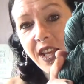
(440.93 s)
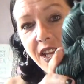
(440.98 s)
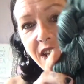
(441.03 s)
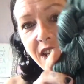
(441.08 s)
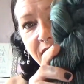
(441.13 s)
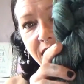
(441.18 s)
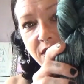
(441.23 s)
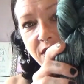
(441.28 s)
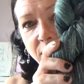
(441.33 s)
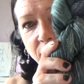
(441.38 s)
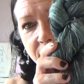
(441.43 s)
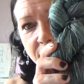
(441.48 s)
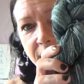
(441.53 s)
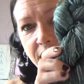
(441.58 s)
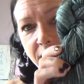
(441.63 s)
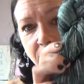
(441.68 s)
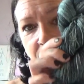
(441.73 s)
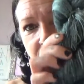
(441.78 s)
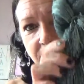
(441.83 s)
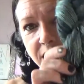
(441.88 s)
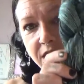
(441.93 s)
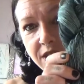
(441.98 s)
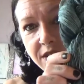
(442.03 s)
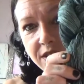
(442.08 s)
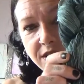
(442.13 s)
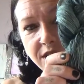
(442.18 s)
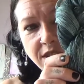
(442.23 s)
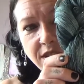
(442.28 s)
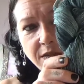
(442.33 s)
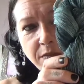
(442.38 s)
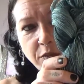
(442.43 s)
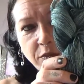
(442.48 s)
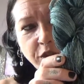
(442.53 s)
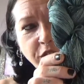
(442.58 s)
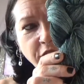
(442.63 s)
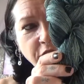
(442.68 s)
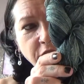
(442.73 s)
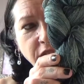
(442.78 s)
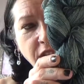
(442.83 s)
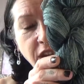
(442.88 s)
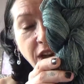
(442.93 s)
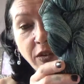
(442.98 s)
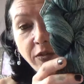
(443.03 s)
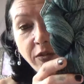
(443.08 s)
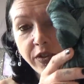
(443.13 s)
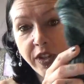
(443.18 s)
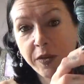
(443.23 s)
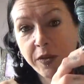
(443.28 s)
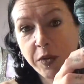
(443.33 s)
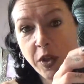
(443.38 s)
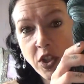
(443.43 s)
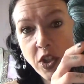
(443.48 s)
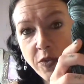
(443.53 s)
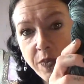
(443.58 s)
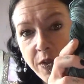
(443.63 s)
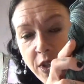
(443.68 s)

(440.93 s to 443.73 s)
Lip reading: and it's on singles and merino nylon. Now I'm going to be